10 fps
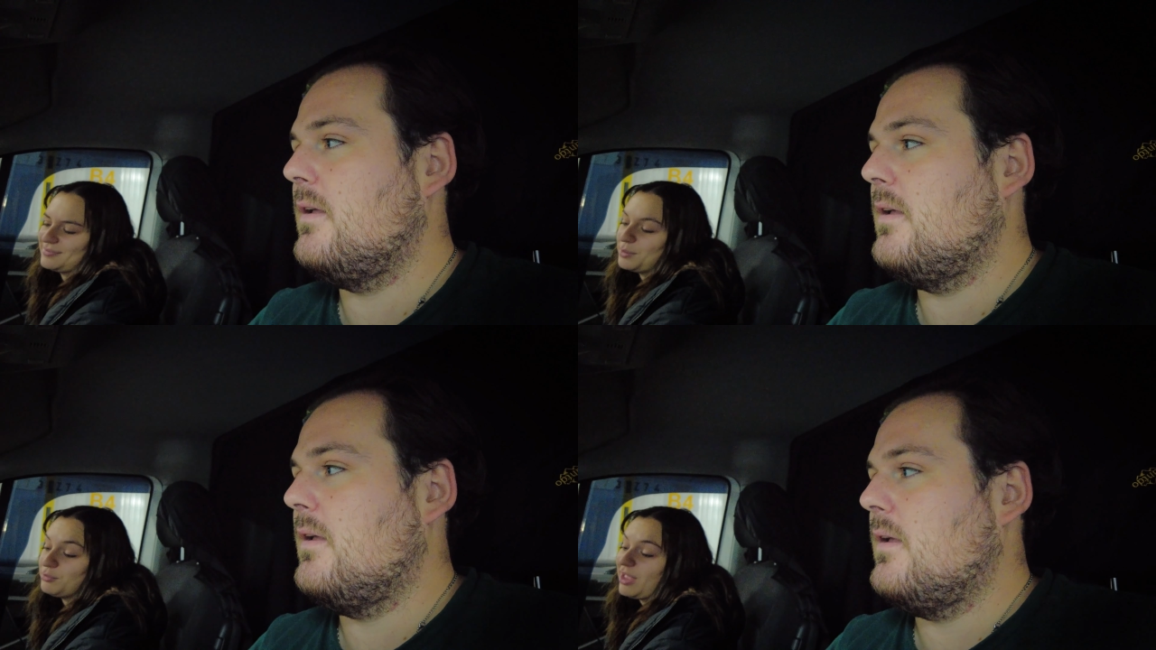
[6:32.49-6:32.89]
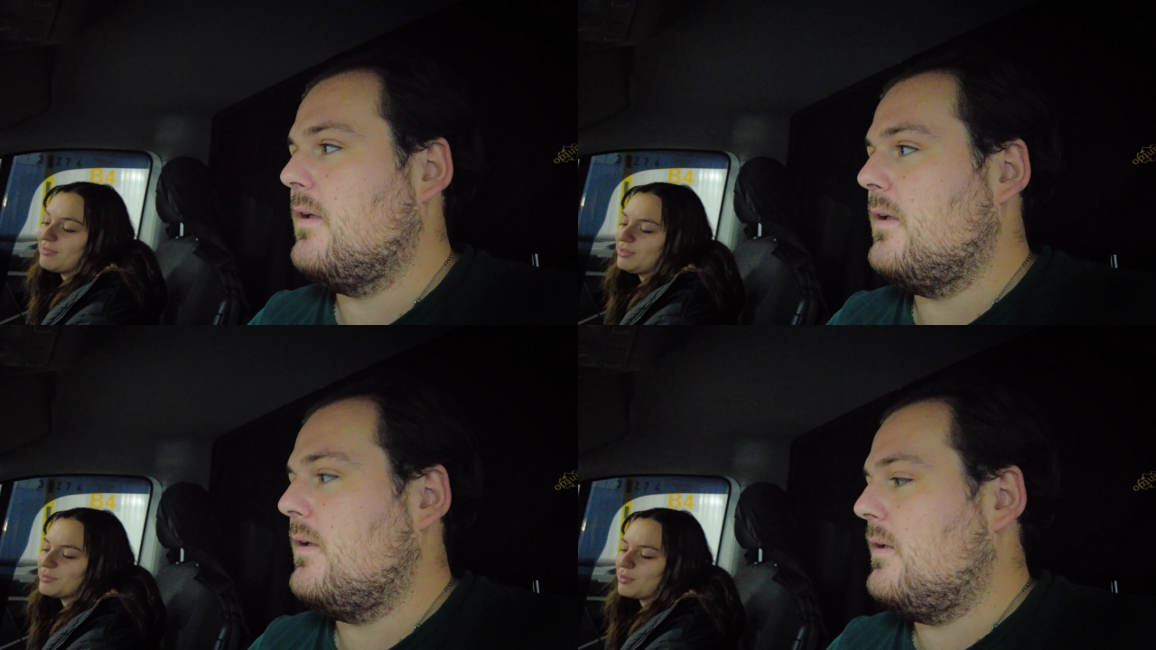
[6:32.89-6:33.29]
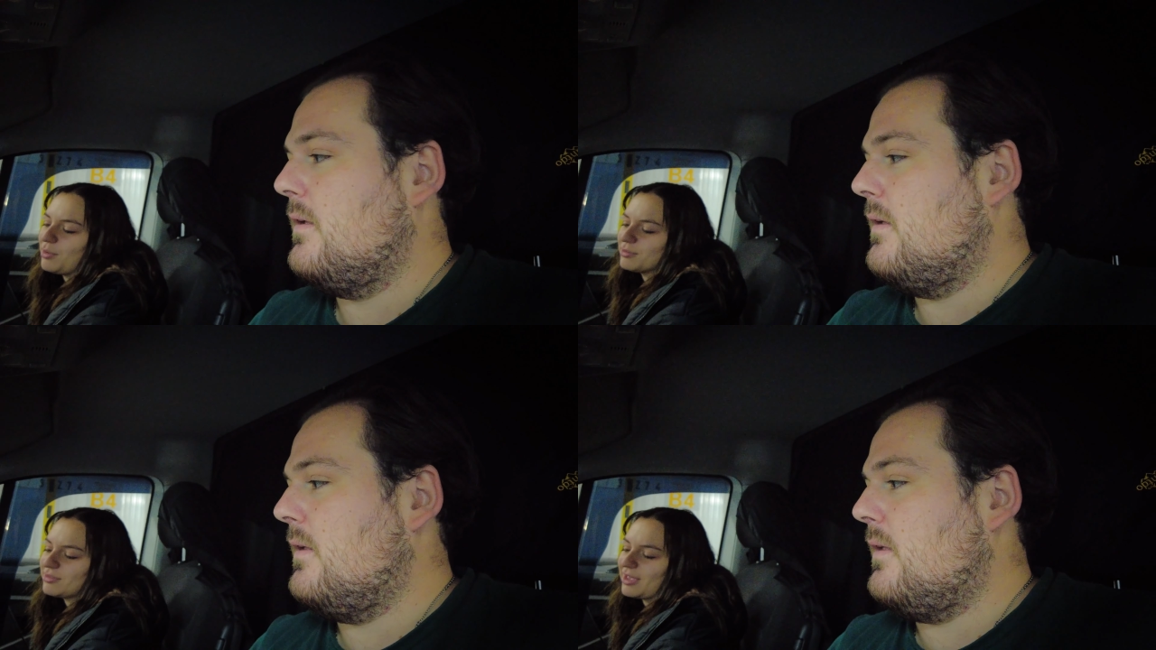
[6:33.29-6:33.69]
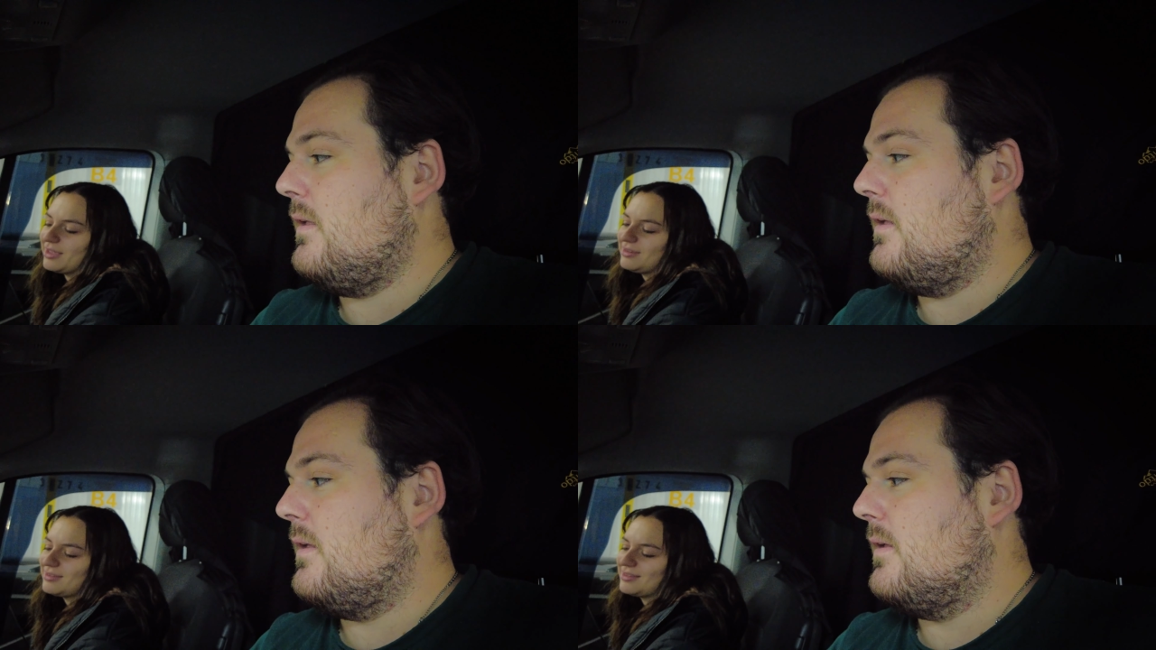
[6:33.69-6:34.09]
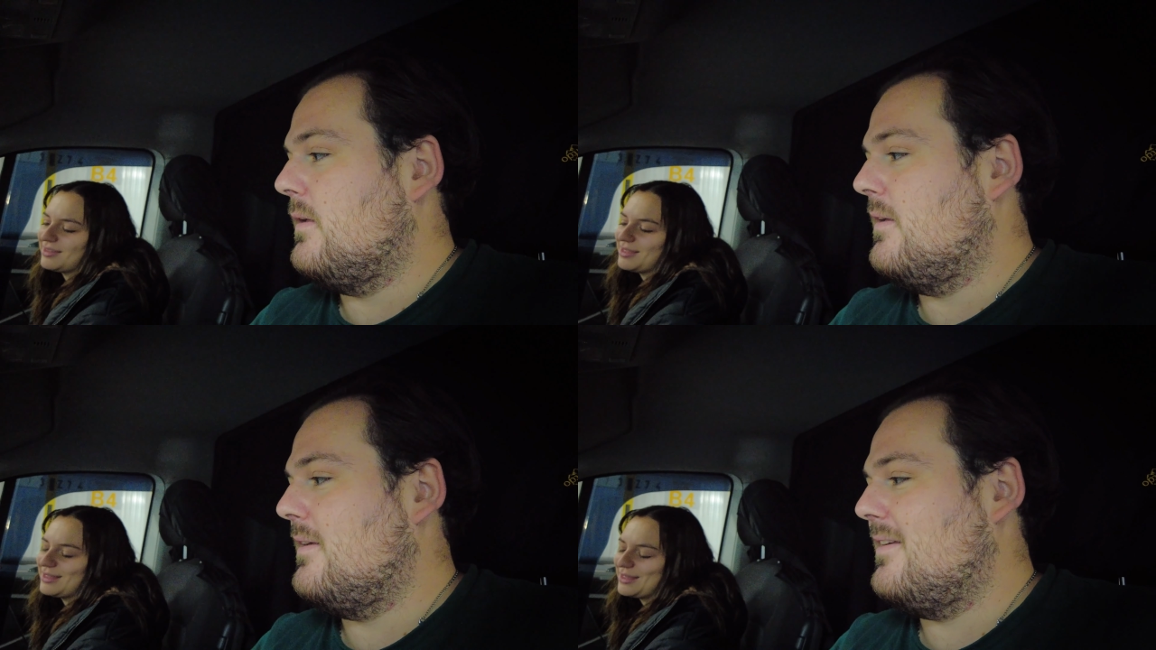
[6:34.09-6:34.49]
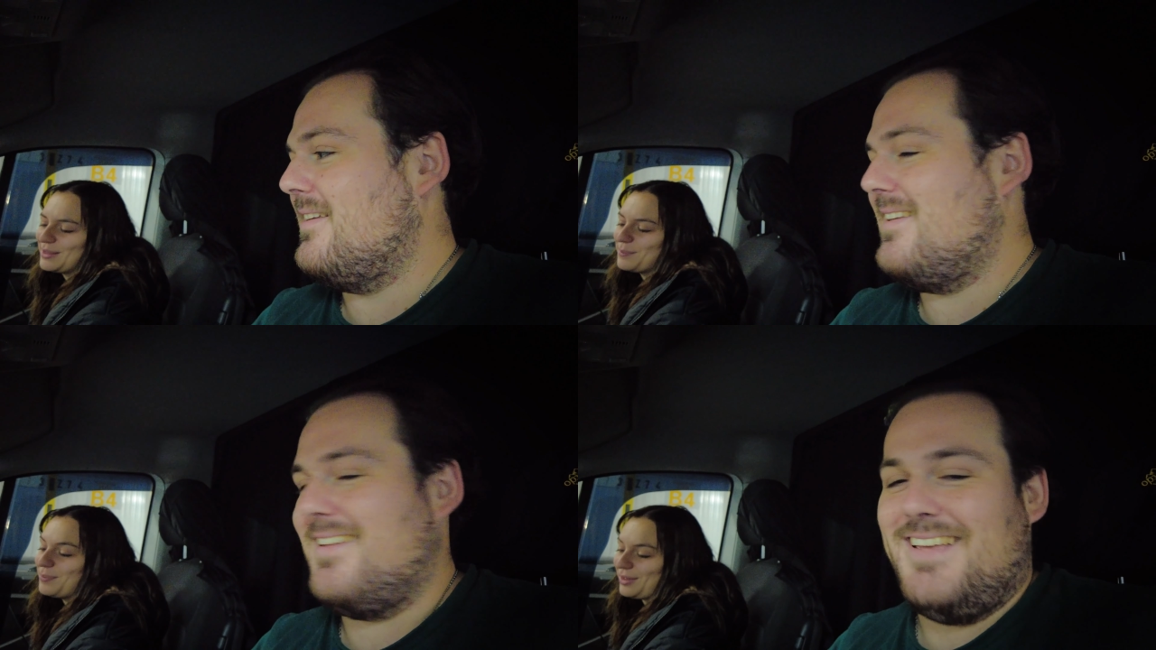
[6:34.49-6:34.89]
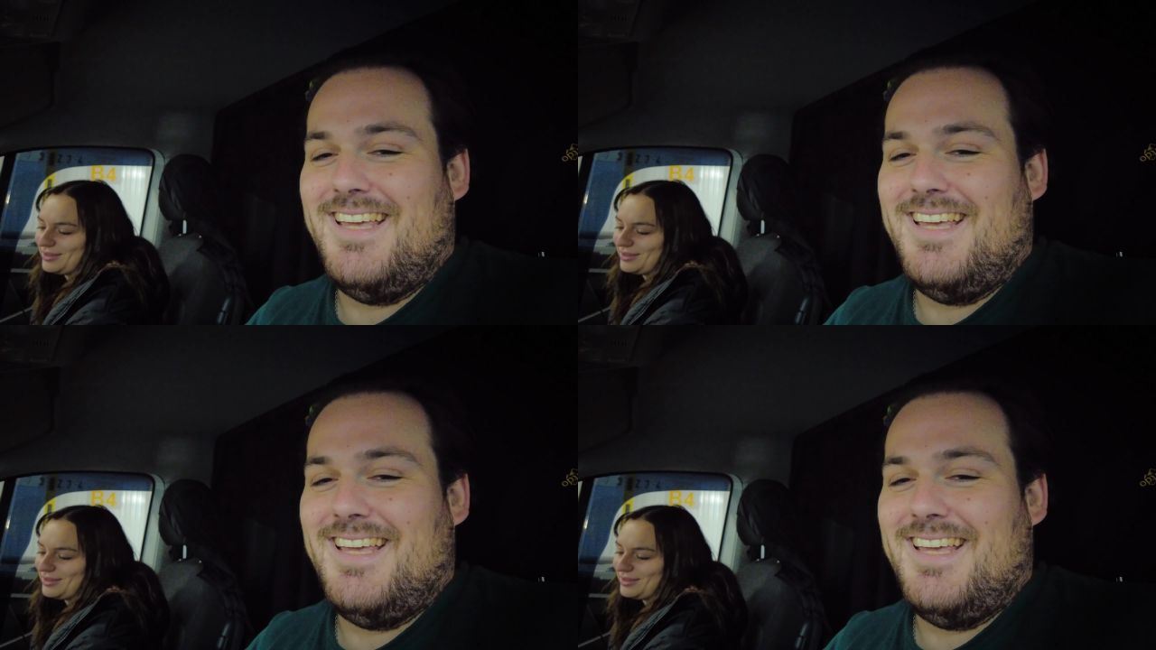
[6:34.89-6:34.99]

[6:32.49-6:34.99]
Speaker 1: It was definitely the wrong side, but